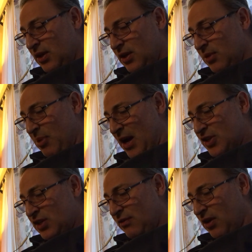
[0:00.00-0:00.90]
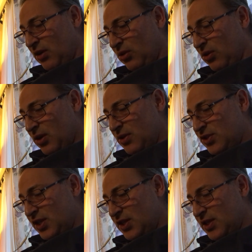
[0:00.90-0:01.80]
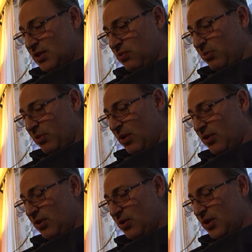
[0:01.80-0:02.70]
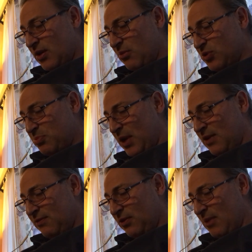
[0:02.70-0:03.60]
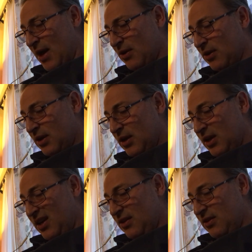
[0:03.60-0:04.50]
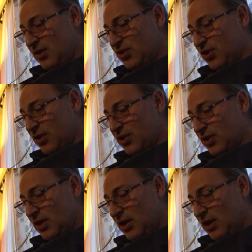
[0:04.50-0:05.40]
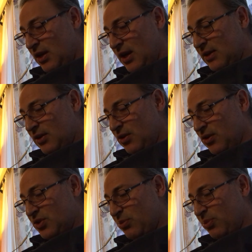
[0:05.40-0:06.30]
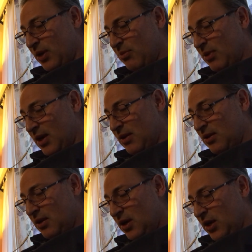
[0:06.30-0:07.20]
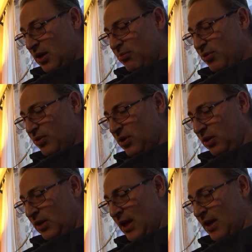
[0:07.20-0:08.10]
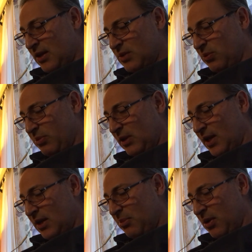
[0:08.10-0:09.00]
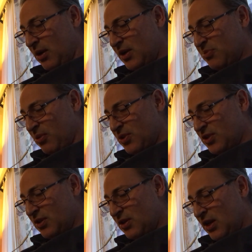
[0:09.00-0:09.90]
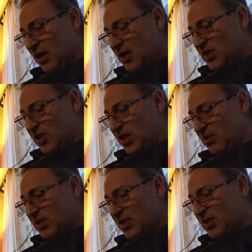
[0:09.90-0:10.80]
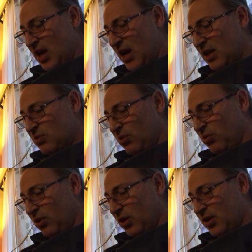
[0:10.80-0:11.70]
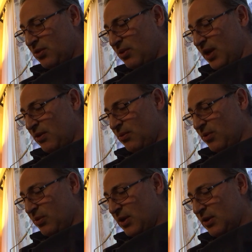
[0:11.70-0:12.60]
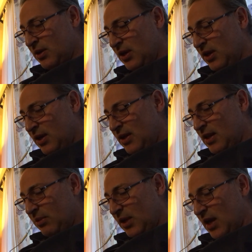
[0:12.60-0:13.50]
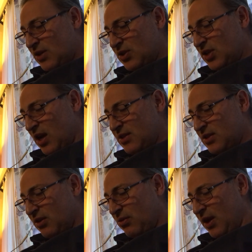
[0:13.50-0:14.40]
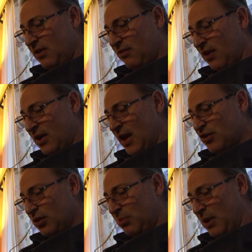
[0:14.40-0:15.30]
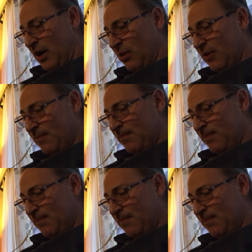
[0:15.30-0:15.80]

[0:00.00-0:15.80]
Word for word: The passion of our Lord Jesus will be renewed in a most painful manner in the Church, and in her supreme head, brutal hands will be laid upon his person secret societies will work great ruin, and they will exercise a great financial power.